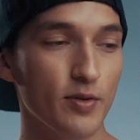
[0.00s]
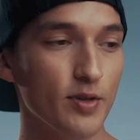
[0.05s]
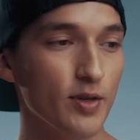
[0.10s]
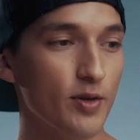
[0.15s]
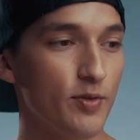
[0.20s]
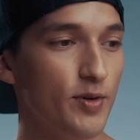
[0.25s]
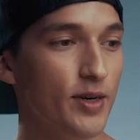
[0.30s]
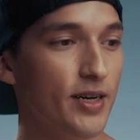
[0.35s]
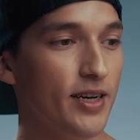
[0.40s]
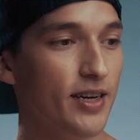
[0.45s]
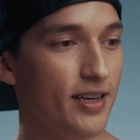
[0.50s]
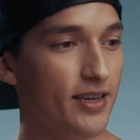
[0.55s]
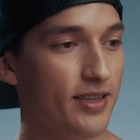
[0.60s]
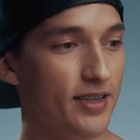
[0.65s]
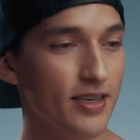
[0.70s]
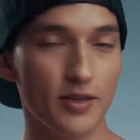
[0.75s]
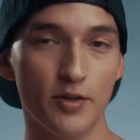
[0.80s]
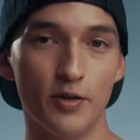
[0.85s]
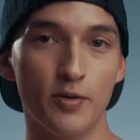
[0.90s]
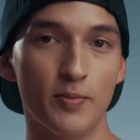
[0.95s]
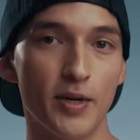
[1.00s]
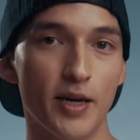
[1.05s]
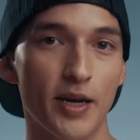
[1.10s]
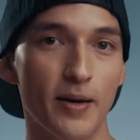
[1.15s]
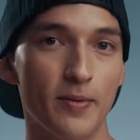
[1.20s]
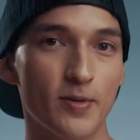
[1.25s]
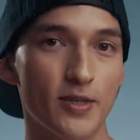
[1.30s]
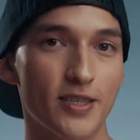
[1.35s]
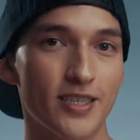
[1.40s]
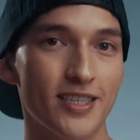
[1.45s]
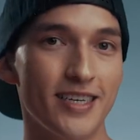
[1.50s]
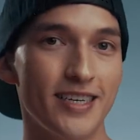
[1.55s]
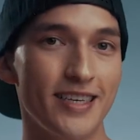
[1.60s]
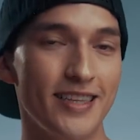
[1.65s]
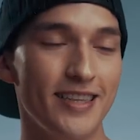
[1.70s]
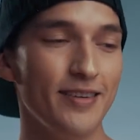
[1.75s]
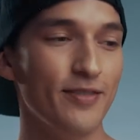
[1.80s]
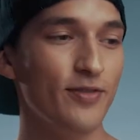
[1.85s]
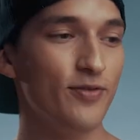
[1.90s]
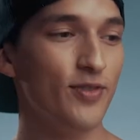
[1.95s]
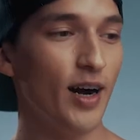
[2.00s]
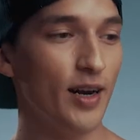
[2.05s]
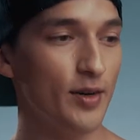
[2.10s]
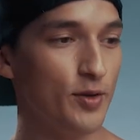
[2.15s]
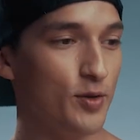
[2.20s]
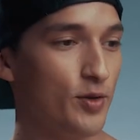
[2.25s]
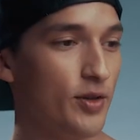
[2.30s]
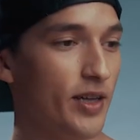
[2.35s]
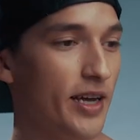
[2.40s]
really quick and then you'll be able to see the final